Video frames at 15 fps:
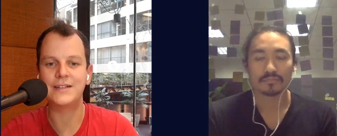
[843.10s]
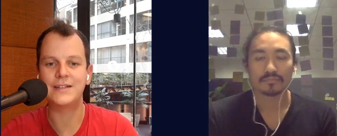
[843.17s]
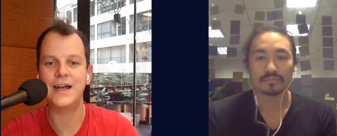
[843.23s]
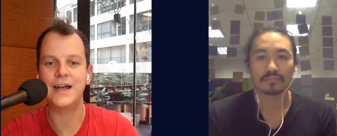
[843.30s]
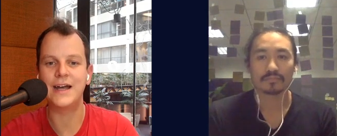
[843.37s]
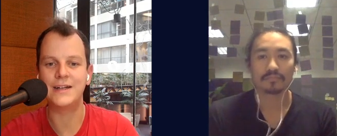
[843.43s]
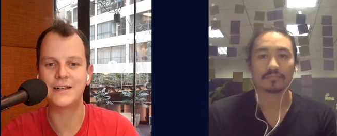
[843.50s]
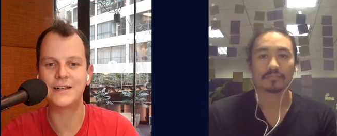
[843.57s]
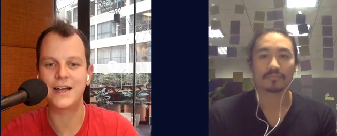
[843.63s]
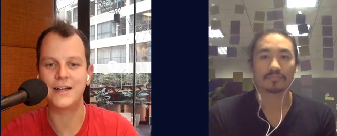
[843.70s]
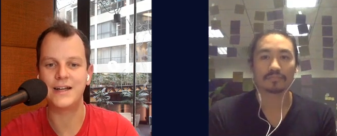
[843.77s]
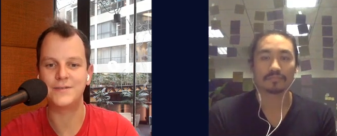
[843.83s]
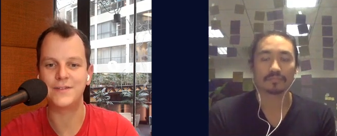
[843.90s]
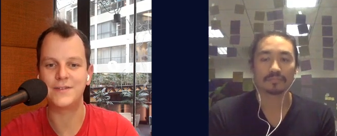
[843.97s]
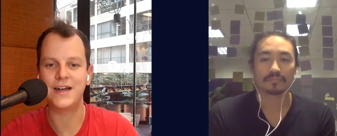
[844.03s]
Speaker 1: and kind
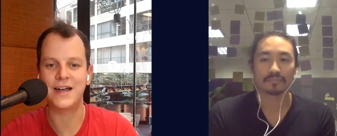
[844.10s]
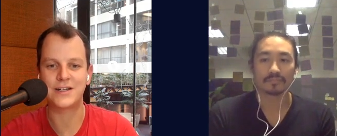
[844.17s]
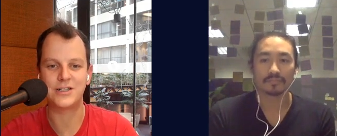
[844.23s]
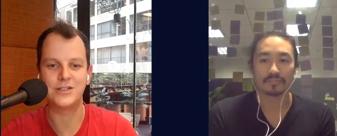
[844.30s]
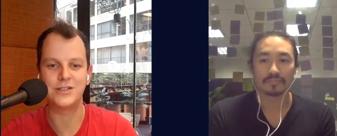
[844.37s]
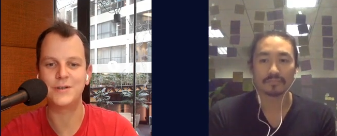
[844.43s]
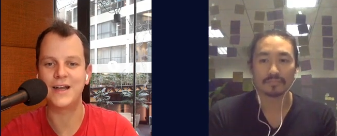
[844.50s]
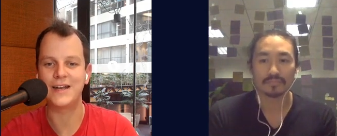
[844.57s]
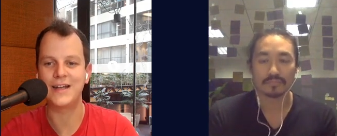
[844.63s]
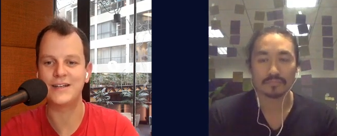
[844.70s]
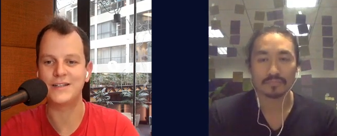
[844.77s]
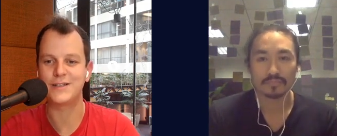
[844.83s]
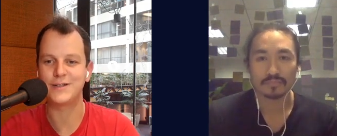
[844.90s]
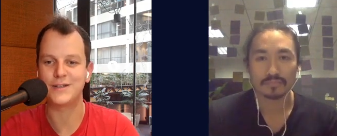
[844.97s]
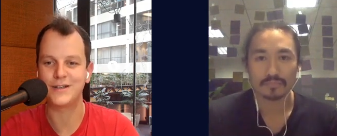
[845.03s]
of actually to get any
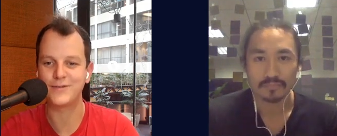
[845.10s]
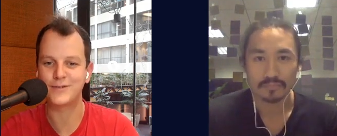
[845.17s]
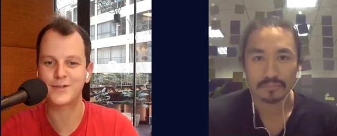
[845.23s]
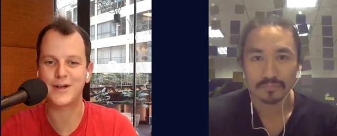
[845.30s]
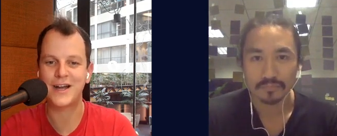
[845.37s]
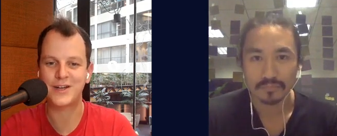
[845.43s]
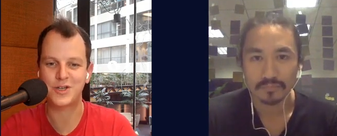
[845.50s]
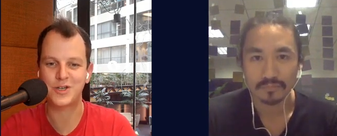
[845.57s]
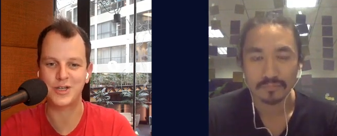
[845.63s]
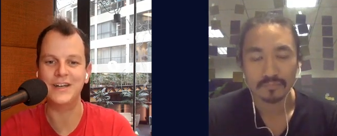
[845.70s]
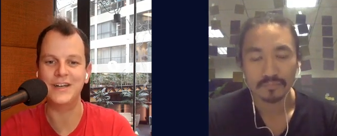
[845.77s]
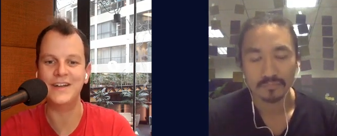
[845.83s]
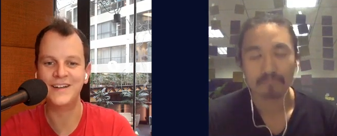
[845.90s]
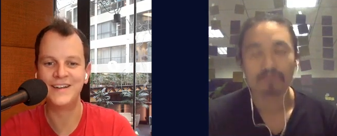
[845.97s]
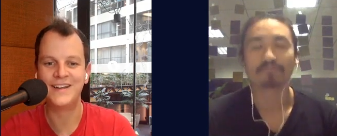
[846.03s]
sort of
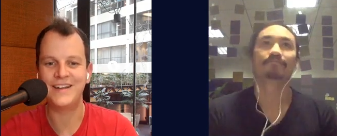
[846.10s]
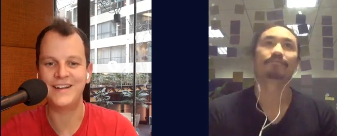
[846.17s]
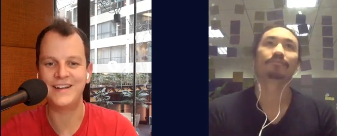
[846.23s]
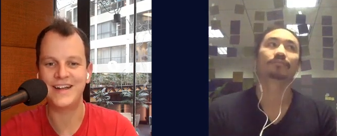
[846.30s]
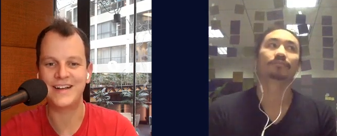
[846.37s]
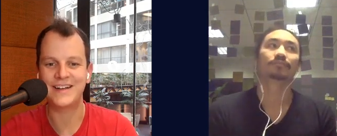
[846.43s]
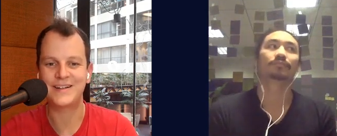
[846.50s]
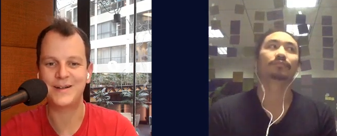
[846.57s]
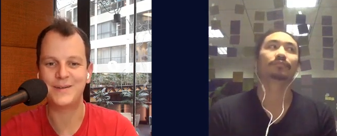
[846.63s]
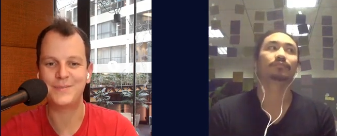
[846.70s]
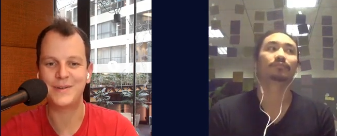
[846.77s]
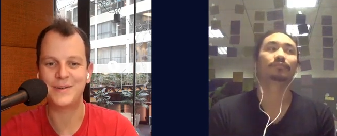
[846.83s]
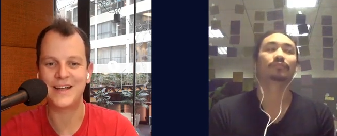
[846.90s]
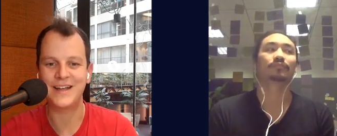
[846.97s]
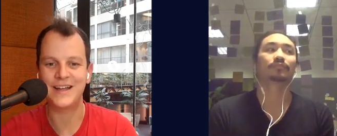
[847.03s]
traction hmm. in that
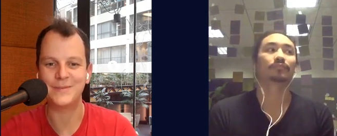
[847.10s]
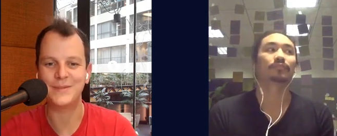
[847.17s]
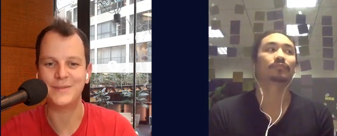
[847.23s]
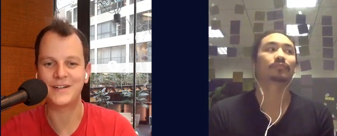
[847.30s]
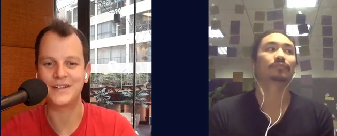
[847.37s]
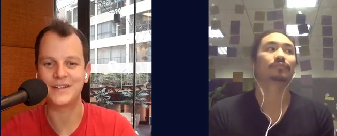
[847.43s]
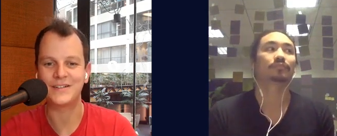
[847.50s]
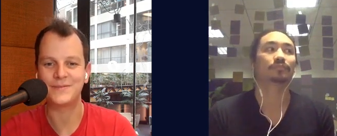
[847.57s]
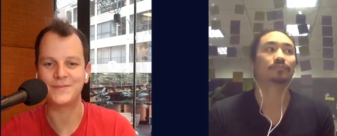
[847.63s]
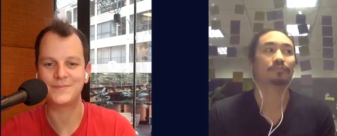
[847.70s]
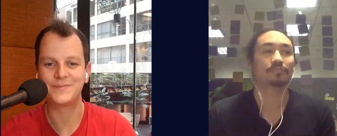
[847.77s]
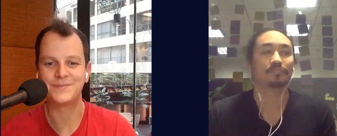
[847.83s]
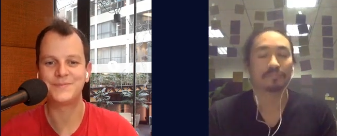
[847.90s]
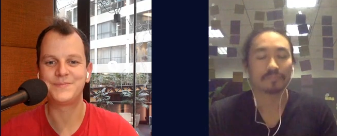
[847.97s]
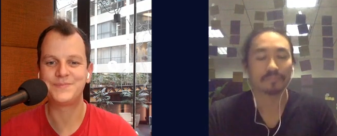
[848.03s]
complicated market?
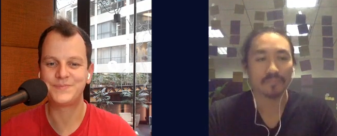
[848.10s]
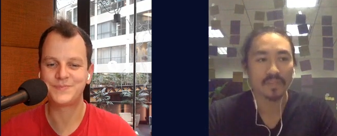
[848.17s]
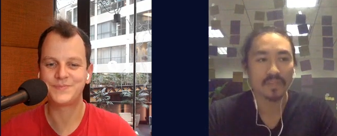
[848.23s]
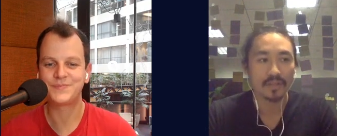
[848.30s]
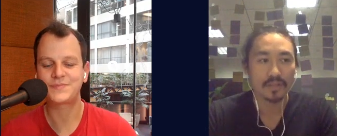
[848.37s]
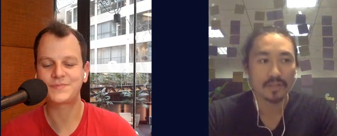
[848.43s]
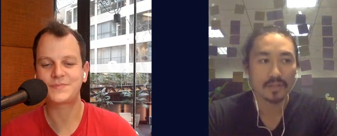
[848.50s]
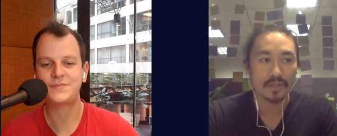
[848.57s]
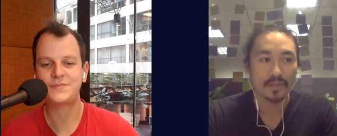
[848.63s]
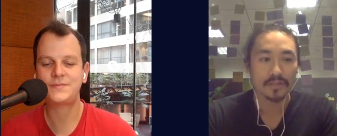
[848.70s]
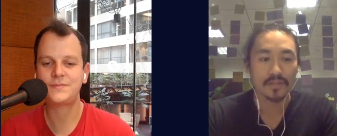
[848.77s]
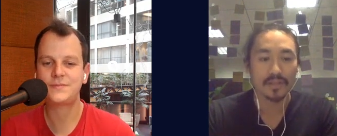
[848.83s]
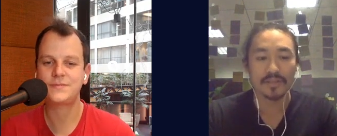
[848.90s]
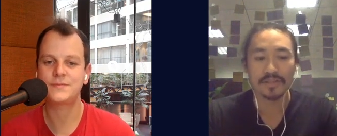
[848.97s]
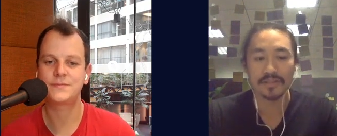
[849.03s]

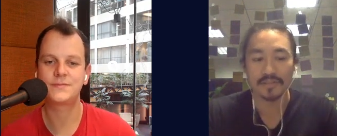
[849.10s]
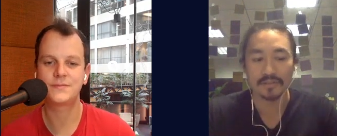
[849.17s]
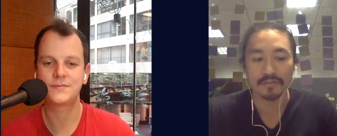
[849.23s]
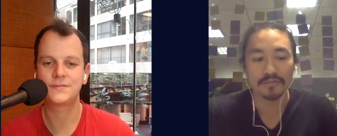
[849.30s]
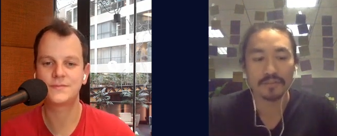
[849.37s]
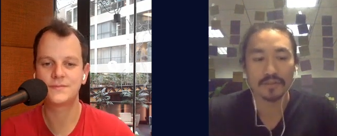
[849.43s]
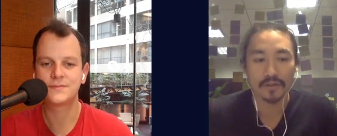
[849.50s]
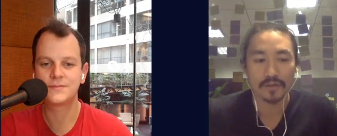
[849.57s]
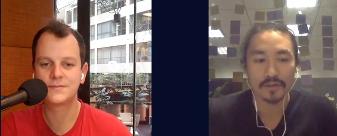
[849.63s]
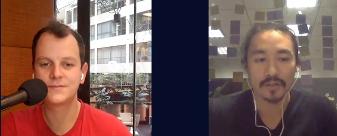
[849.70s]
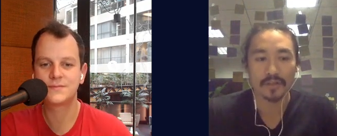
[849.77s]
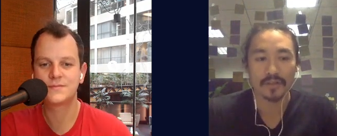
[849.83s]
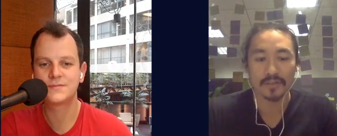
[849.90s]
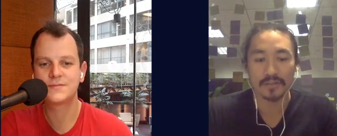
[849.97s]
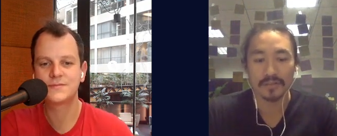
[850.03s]
Speaker 2: That is a
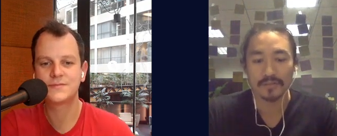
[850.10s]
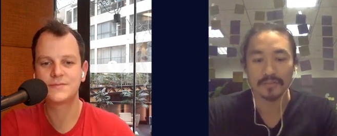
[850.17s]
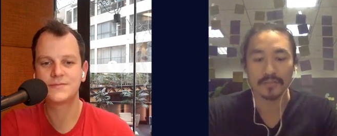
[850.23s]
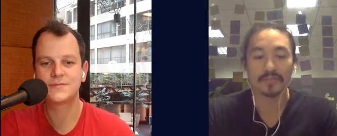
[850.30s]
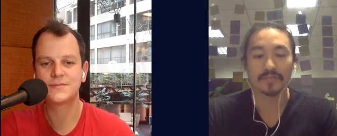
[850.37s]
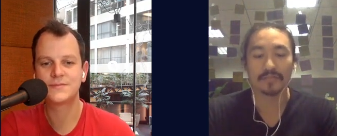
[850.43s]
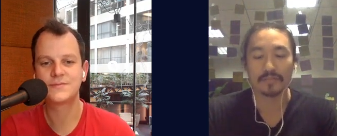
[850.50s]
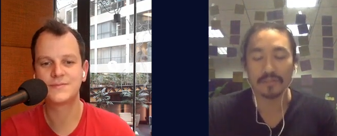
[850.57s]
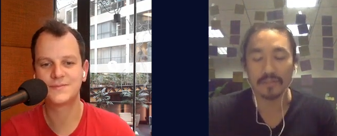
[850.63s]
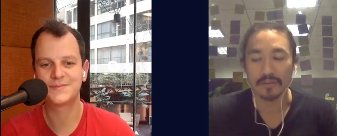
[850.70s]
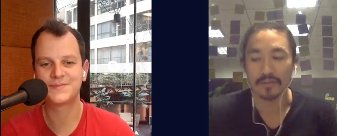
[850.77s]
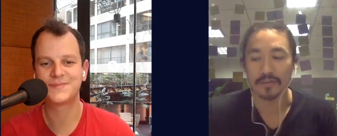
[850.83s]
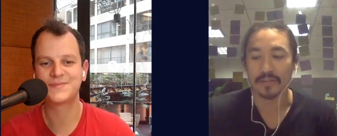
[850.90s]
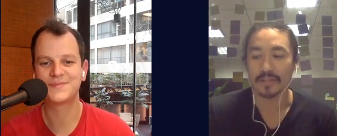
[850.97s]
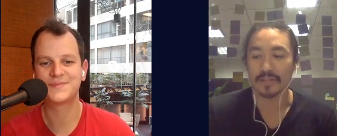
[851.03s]
very,
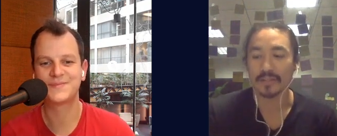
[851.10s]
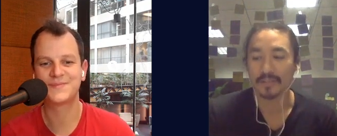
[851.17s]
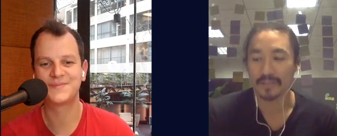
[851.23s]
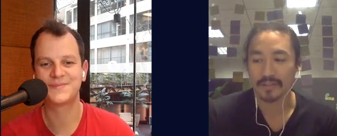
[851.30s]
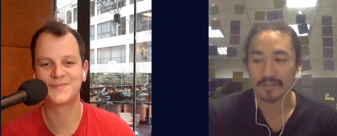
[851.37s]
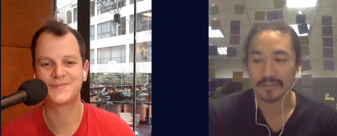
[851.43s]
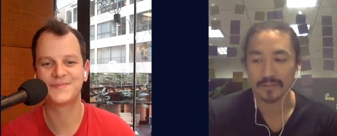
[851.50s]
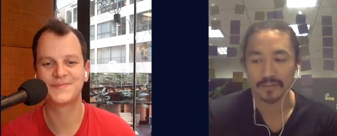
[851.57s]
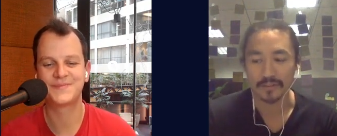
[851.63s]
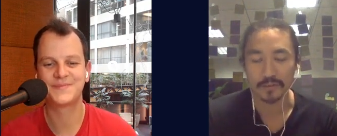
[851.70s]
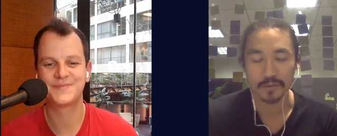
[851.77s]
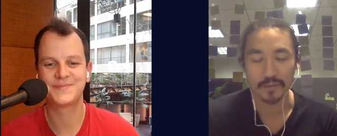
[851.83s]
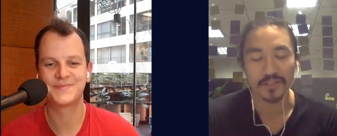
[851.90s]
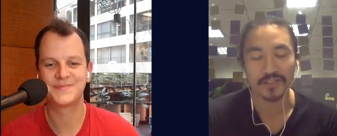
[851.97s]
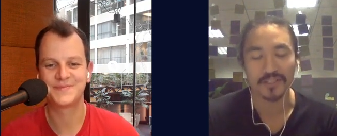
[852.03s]
very
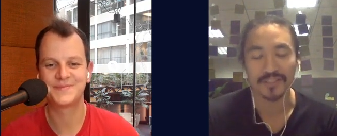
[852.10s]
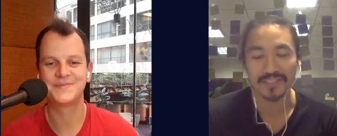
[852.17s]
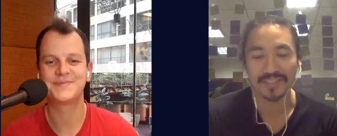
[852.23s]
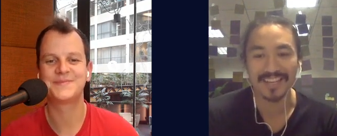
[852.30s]
good question.